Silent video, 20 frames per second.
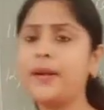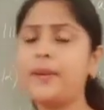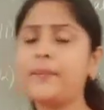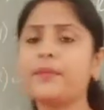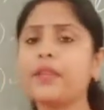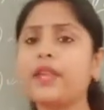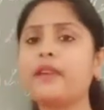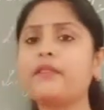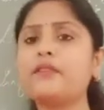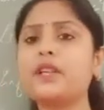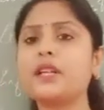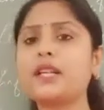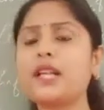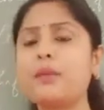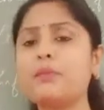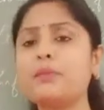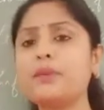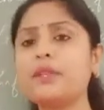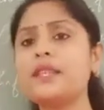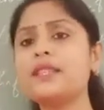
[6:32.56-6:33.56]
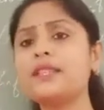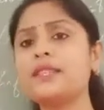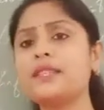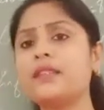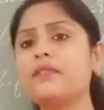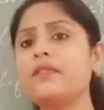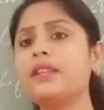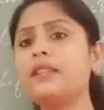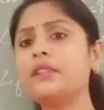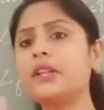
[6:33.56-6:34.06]
If the company is
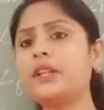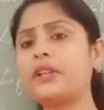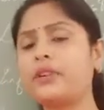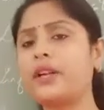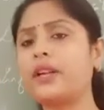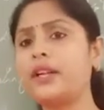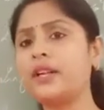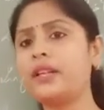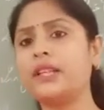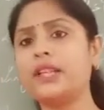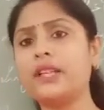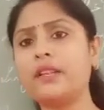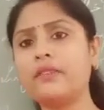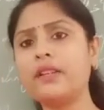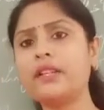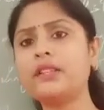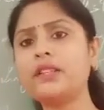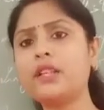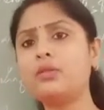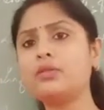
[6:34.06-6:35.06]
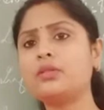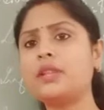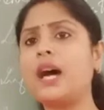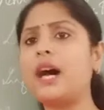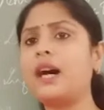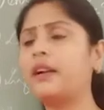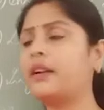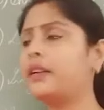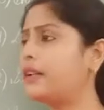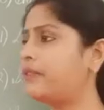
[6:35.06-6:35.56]
giving the credit, giving the
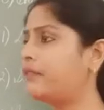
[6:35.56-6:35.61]
udhar,